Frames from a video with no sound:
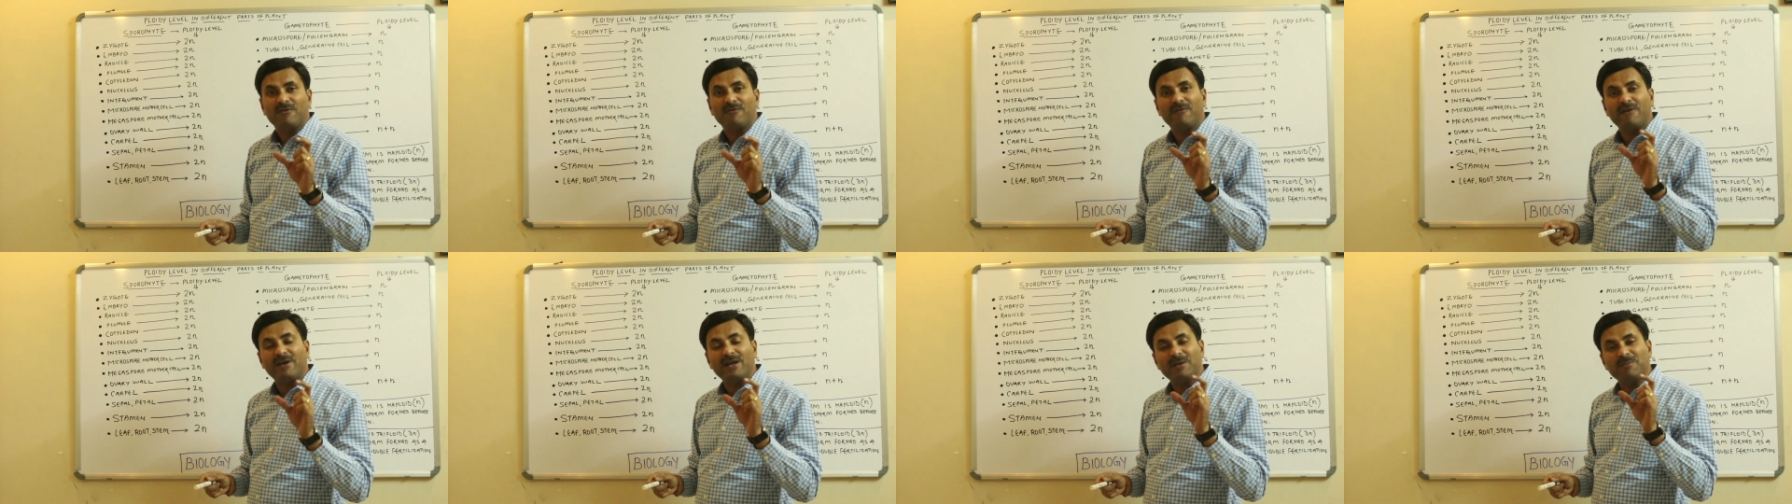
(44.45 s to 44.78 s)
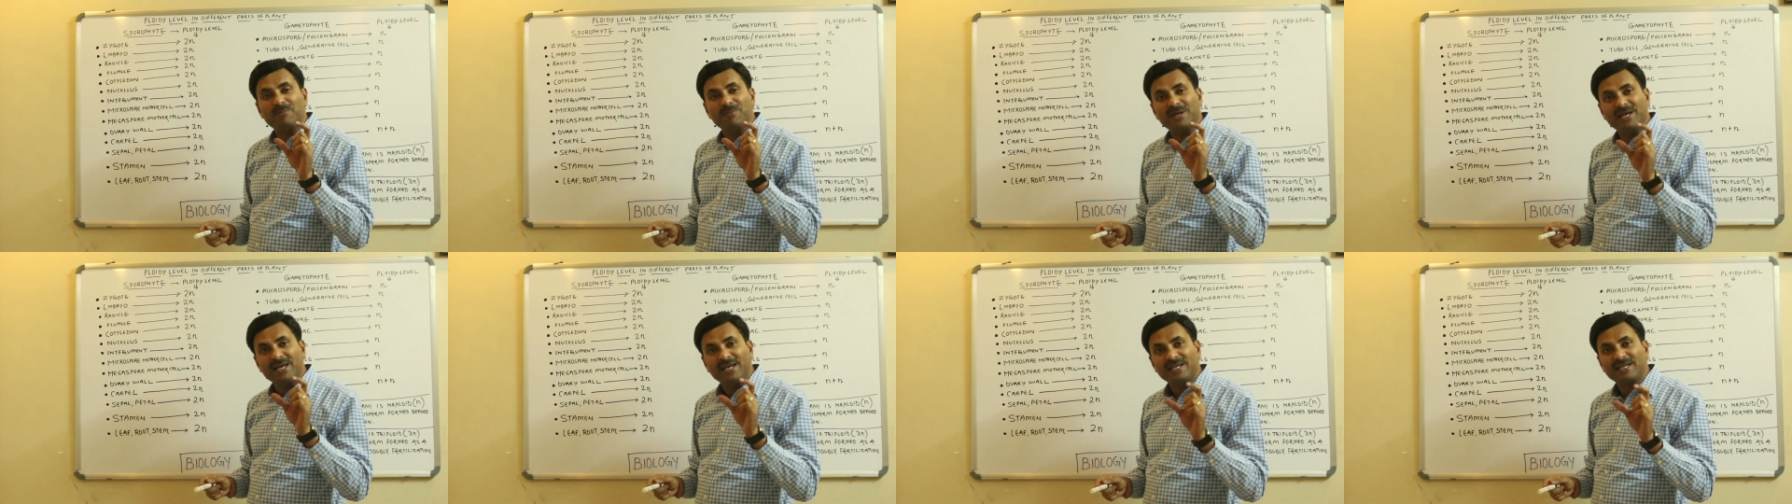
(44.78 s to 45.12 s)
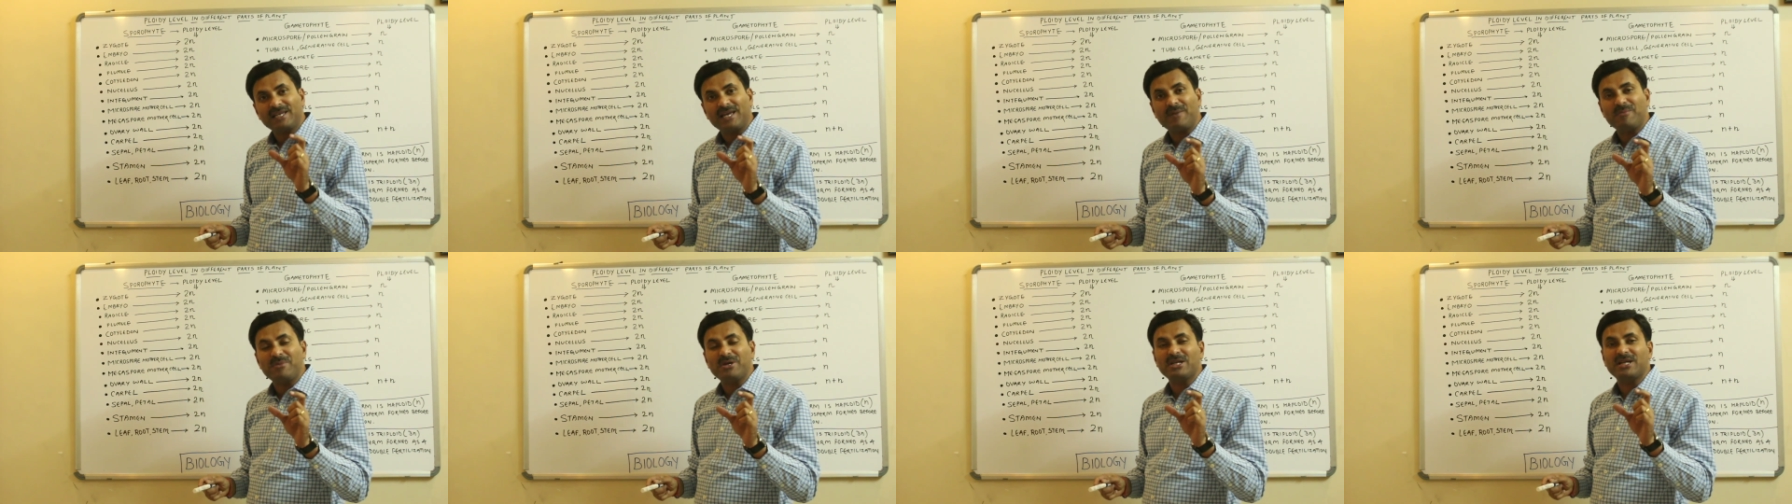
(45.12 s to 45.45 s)
When a male
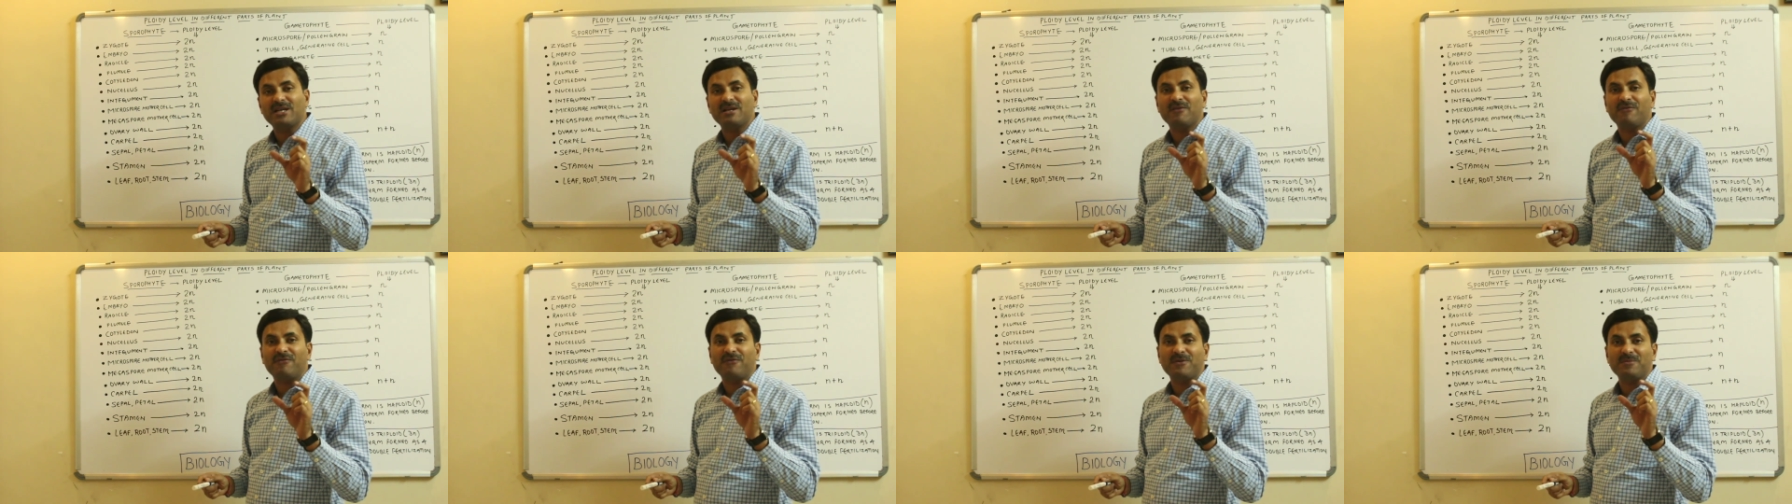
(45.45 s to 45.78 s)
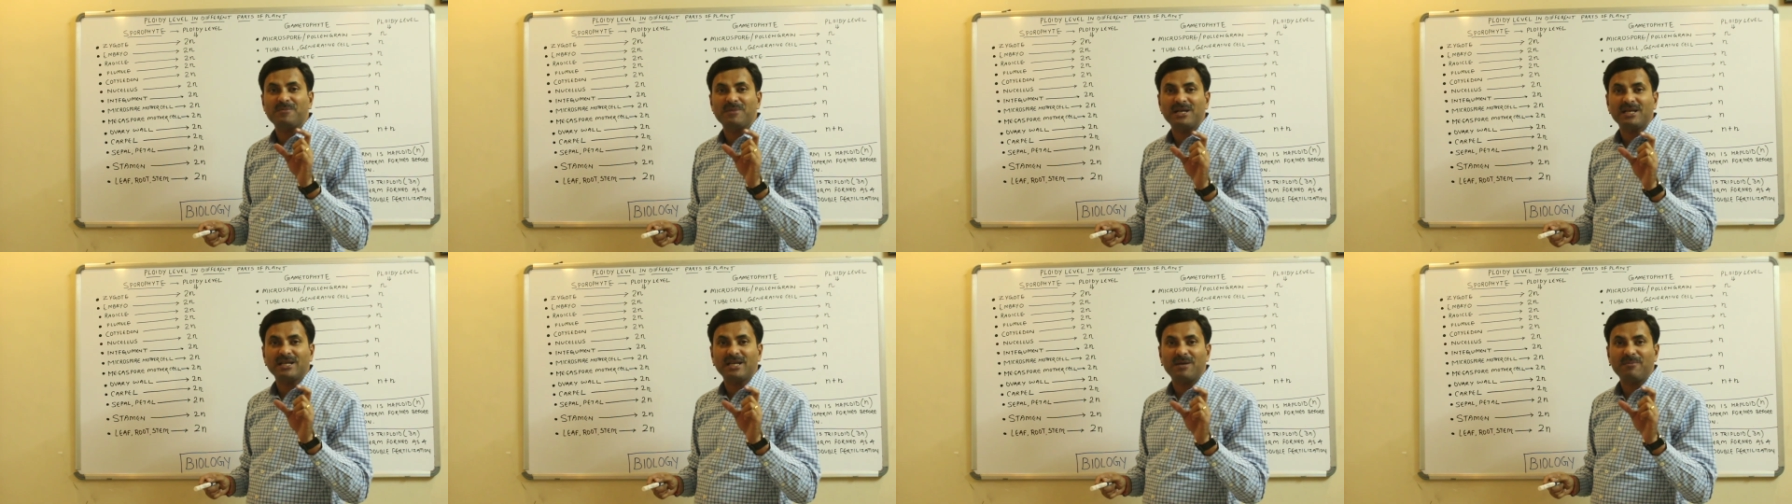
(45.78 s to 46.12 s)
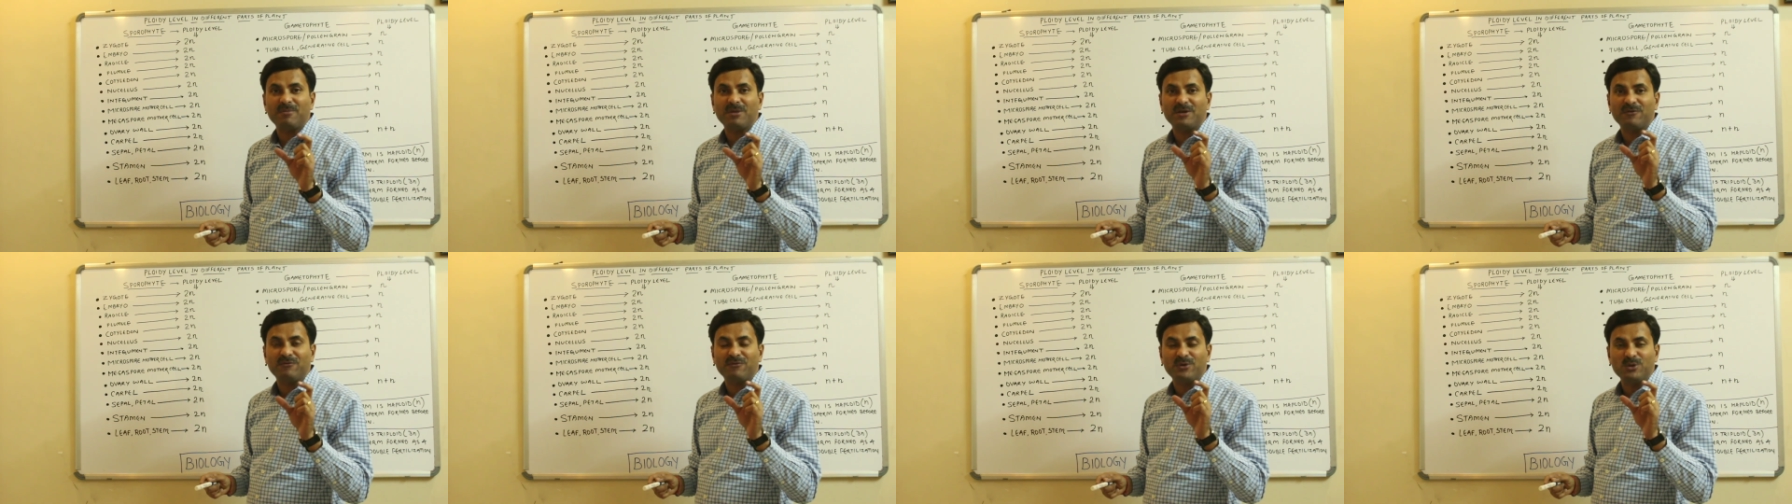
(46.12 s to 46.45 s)
gamete and a female
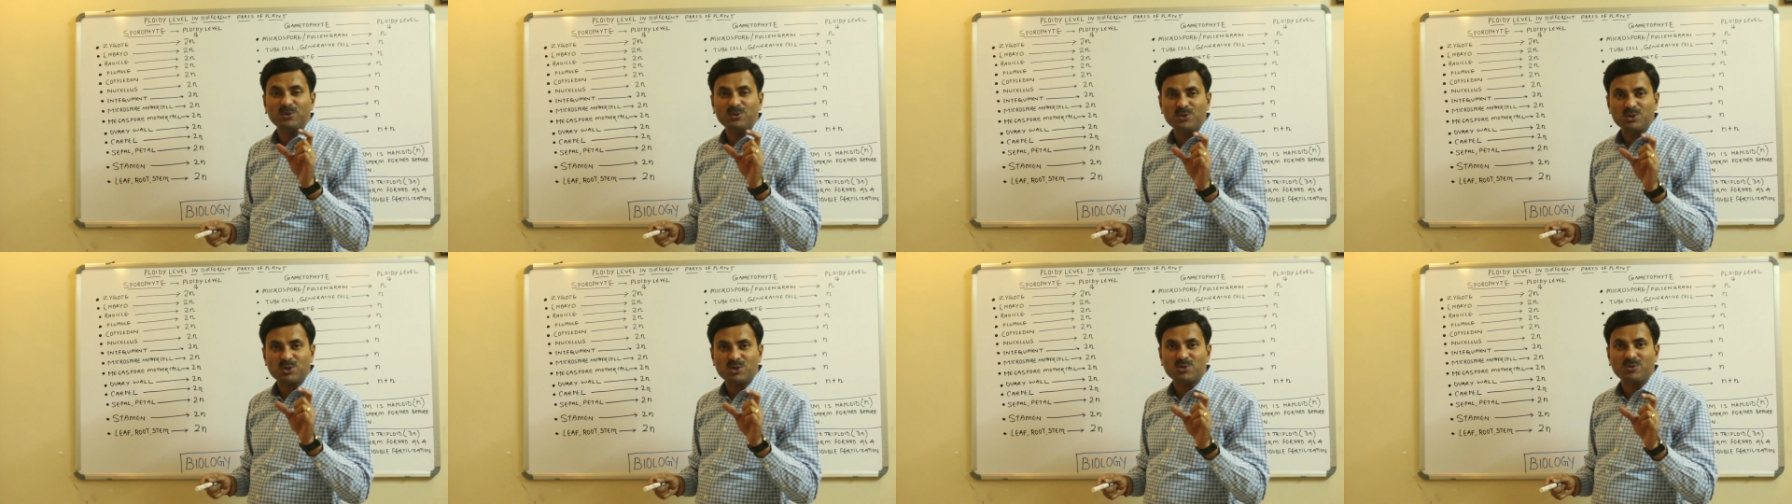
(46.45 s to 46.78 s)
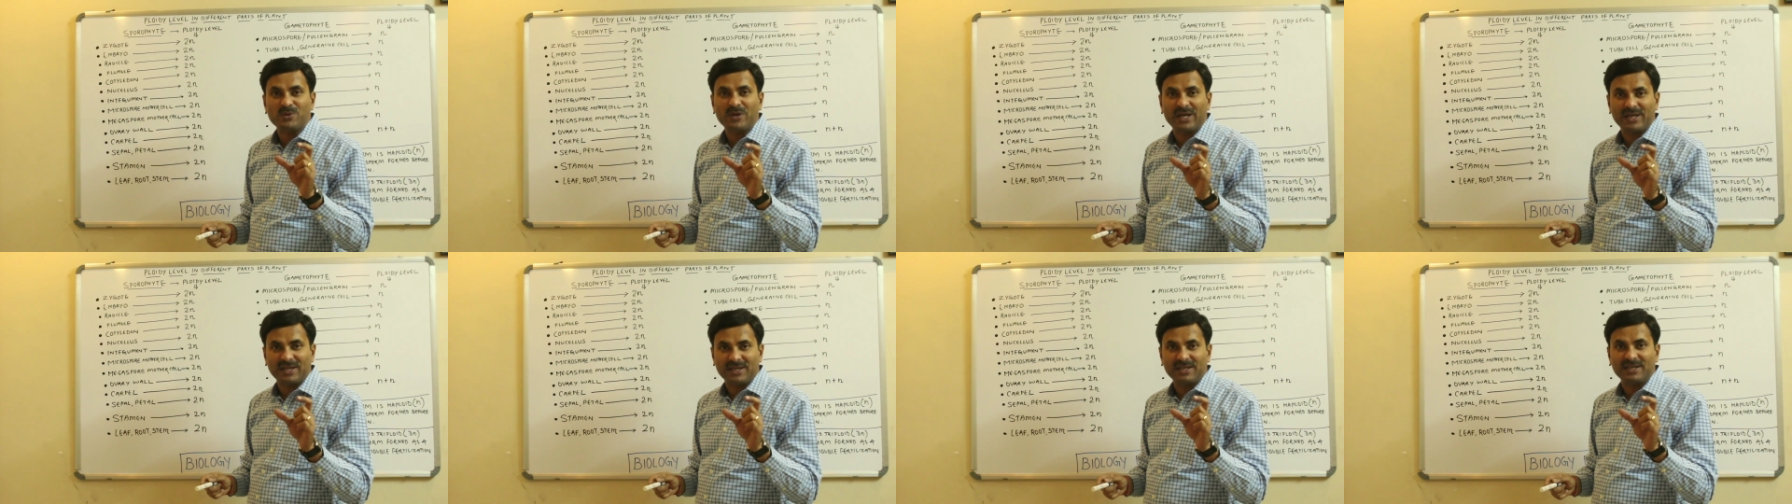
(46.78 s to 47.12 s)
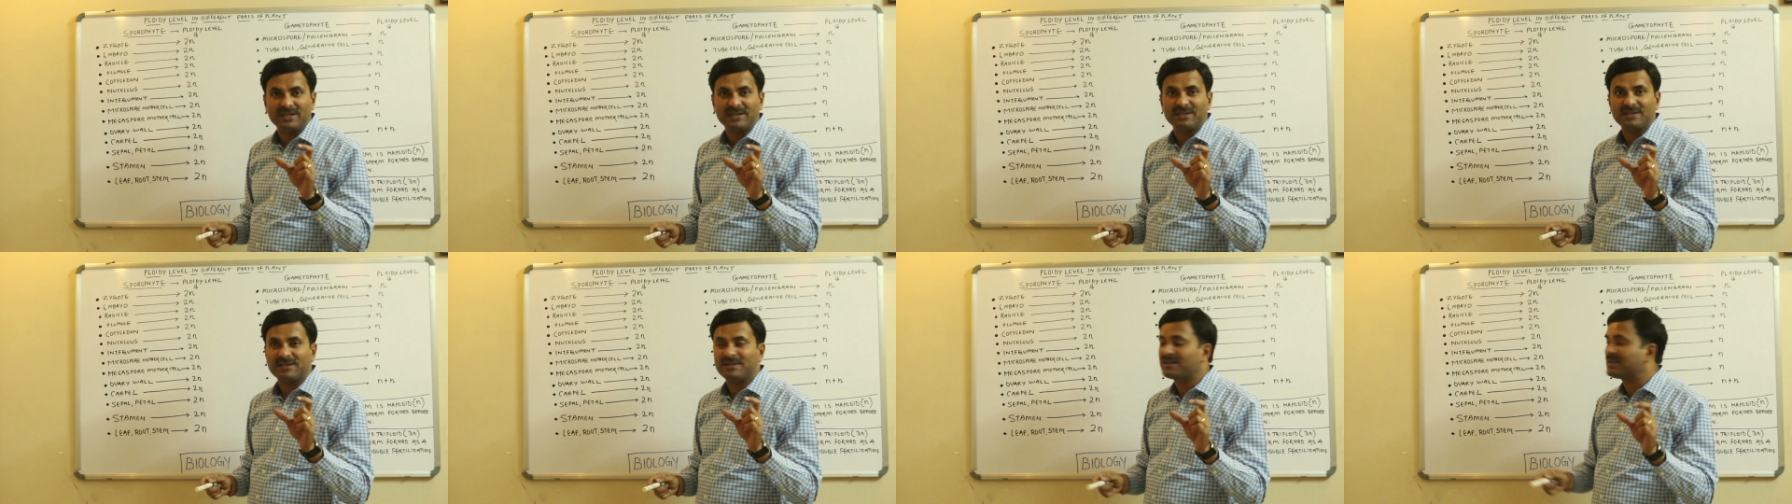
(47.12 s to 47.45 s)
gamete fuse
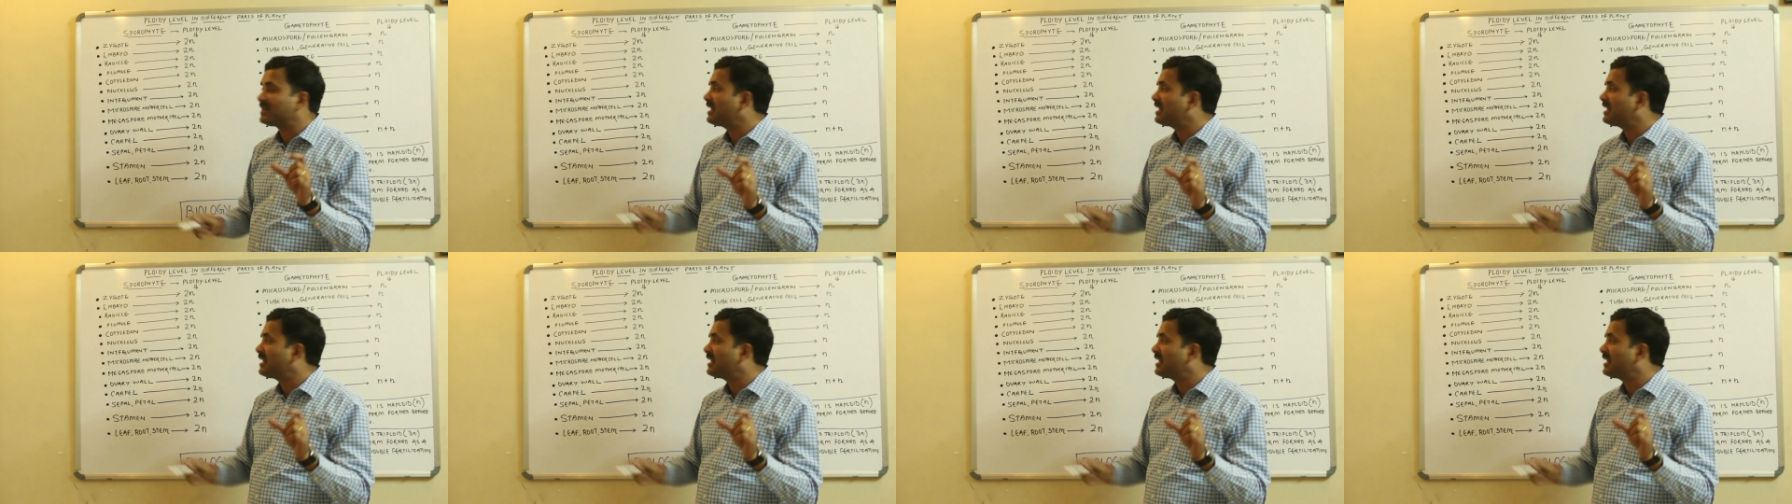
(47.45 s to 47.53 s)
together,